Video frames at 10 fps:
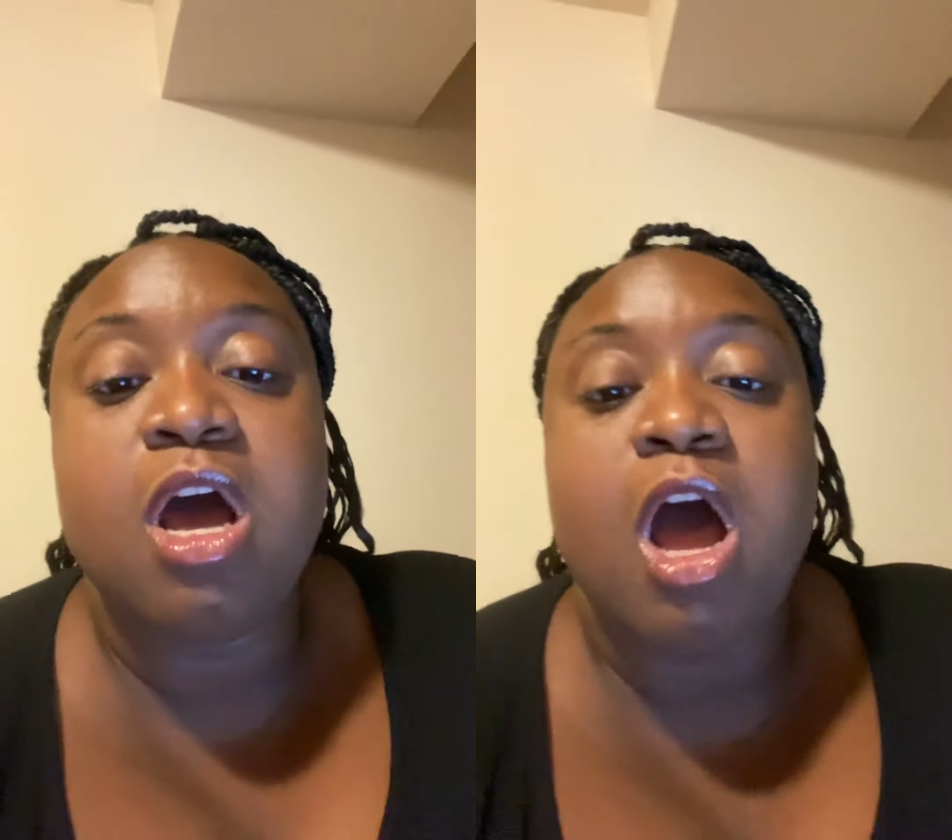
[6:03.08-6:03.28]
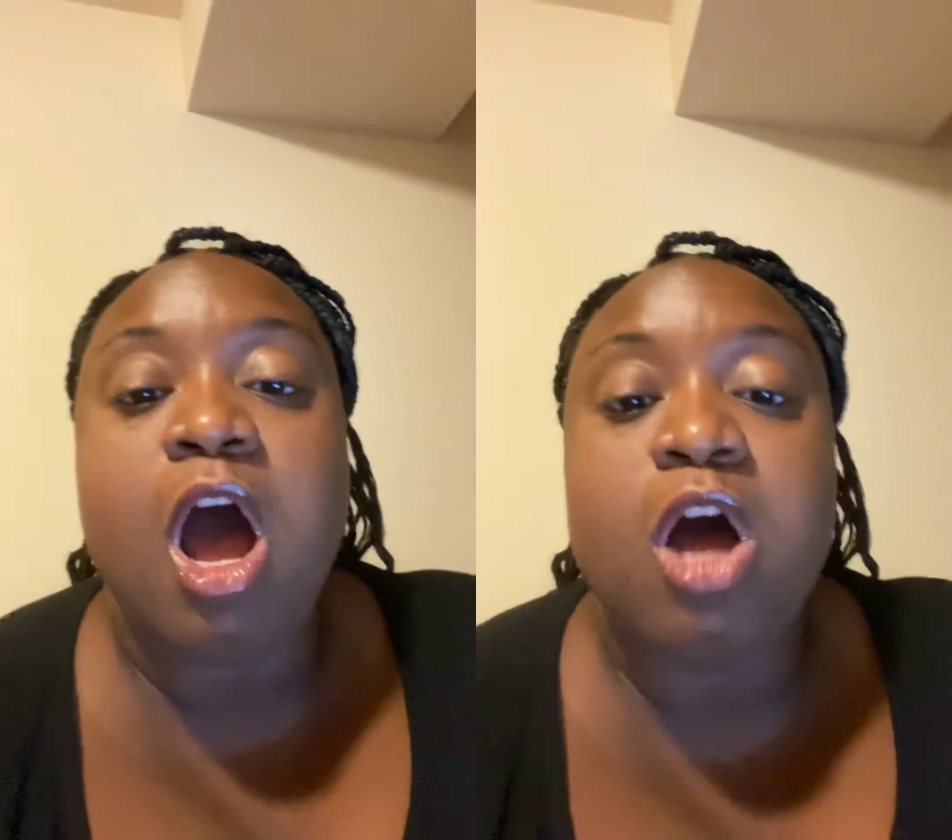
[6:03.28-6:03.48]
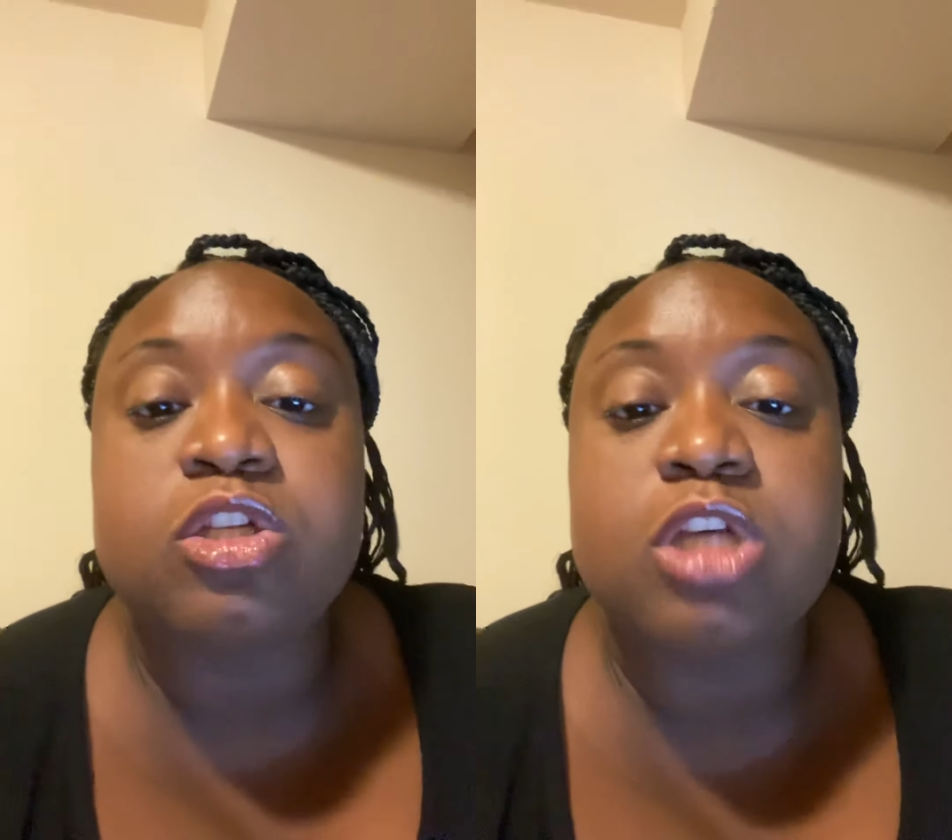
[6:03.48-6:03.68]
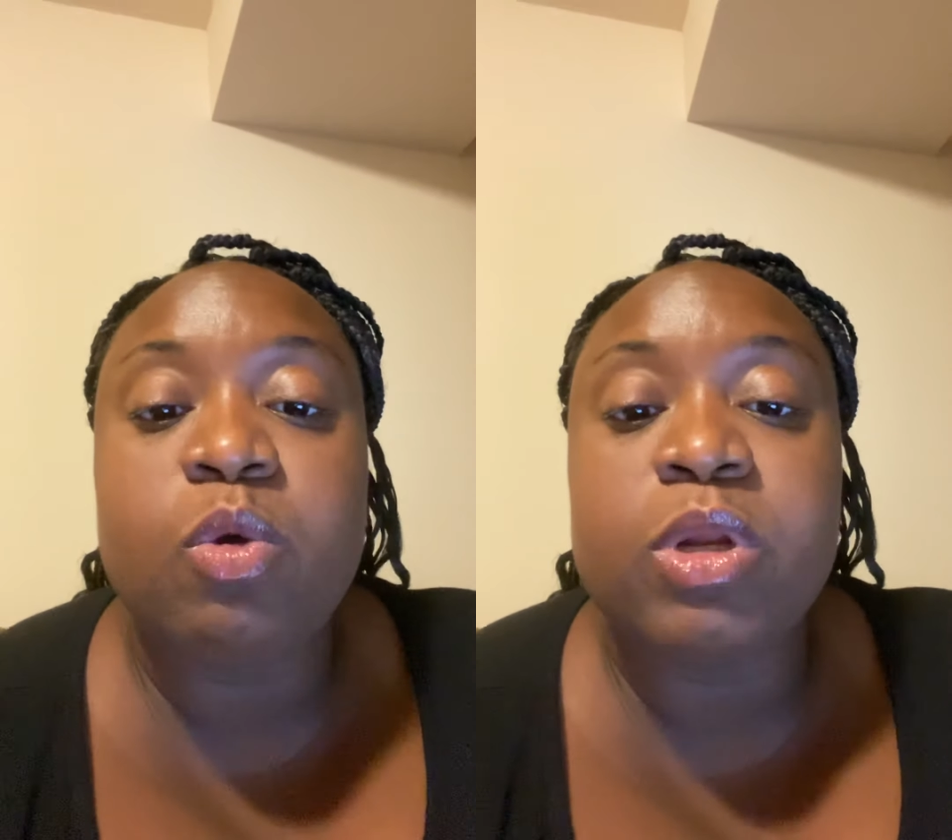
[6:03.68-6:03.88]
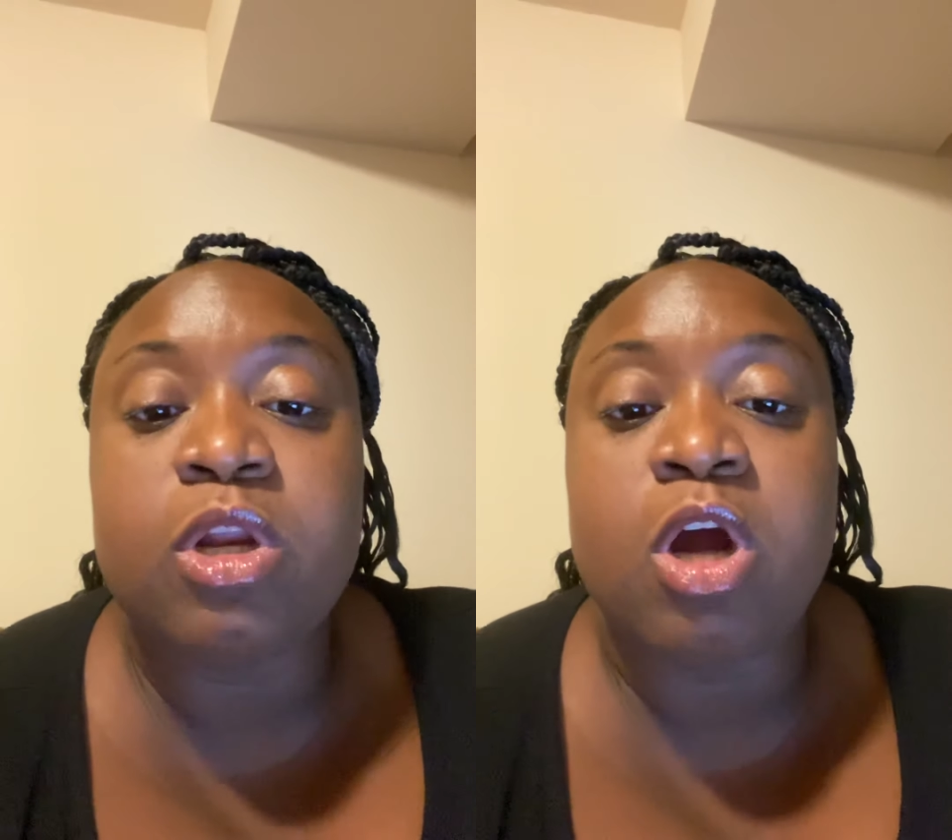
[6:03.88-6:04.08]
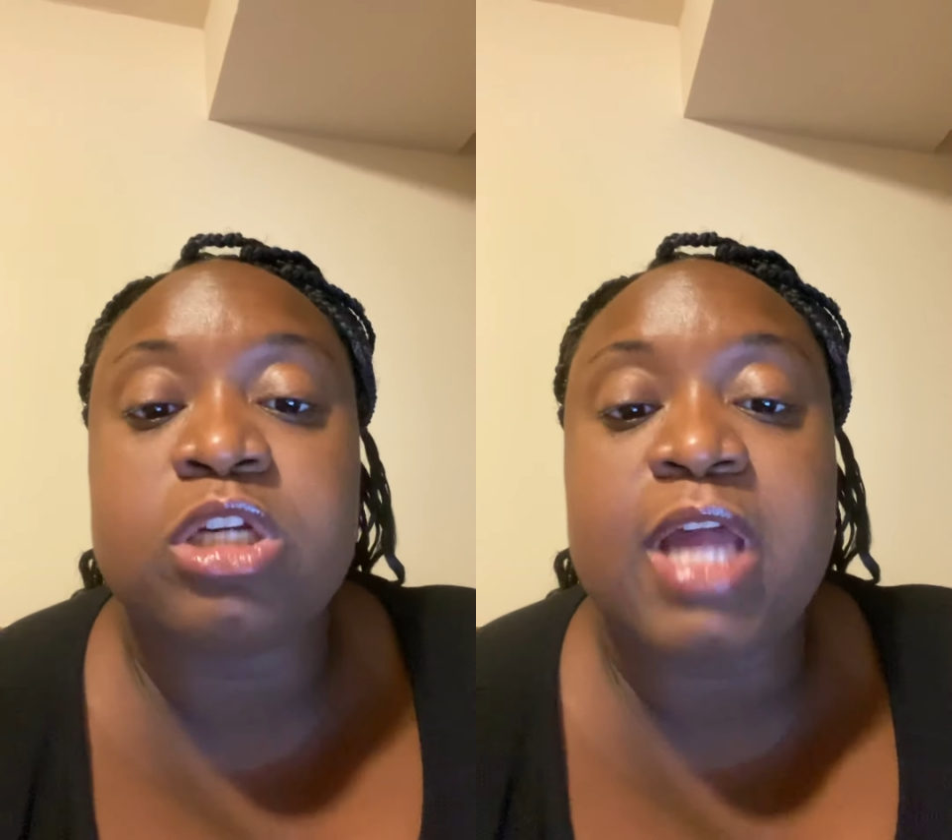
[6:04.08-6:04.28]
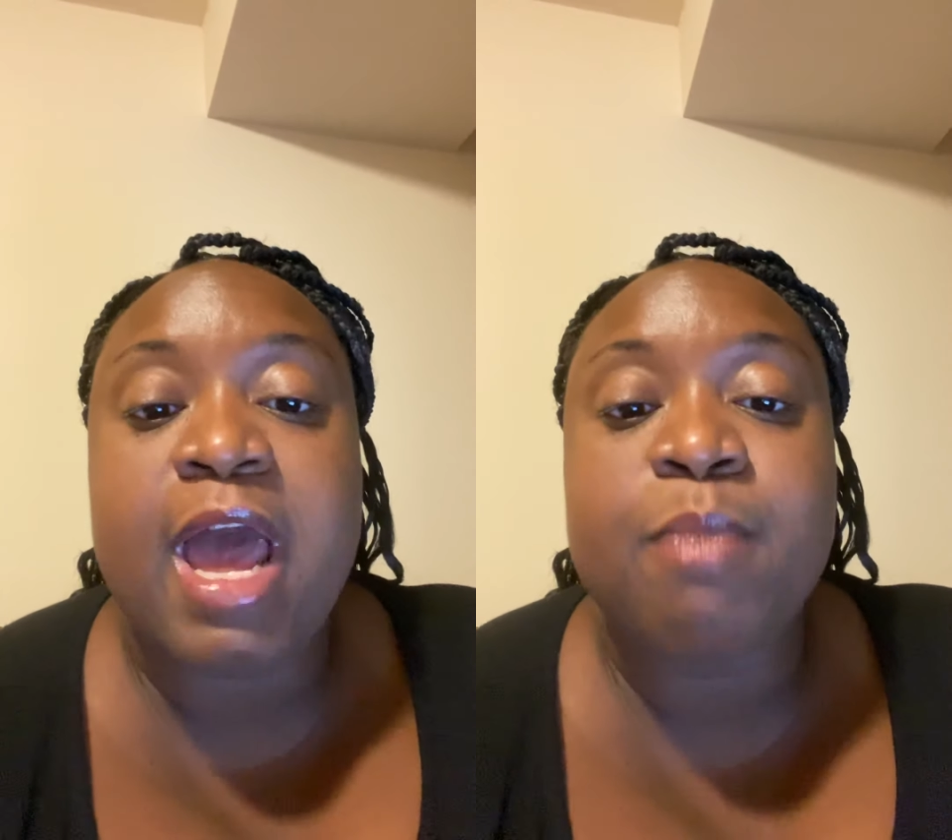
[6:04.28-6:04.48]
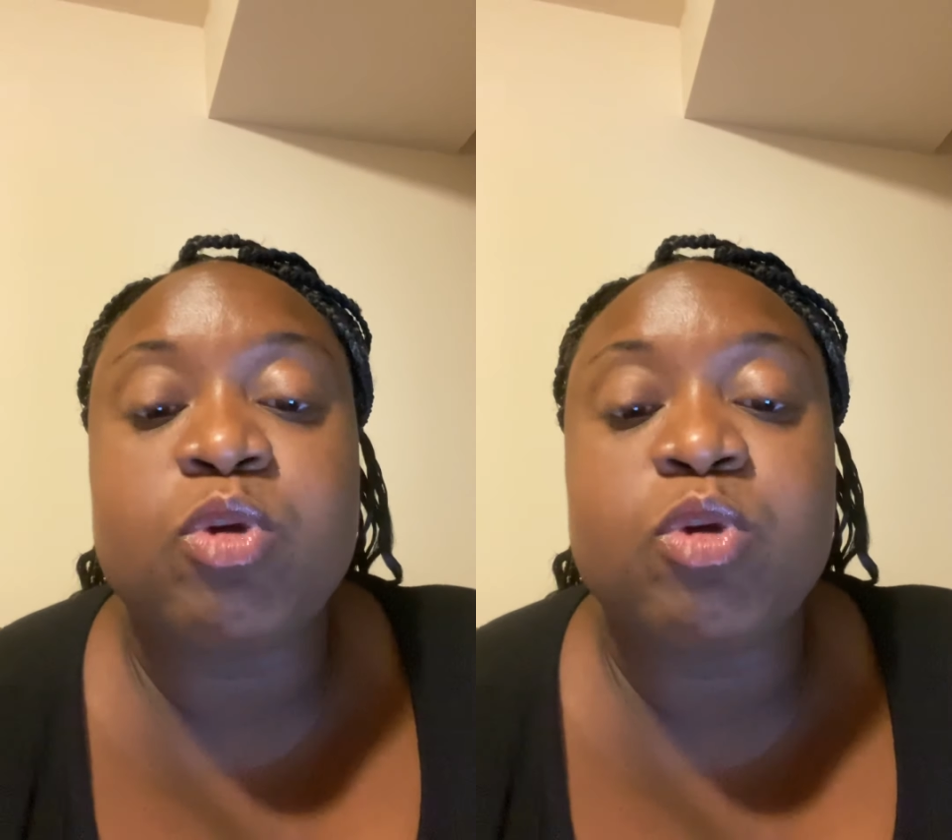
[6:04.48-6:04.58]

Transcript: Also in large lab,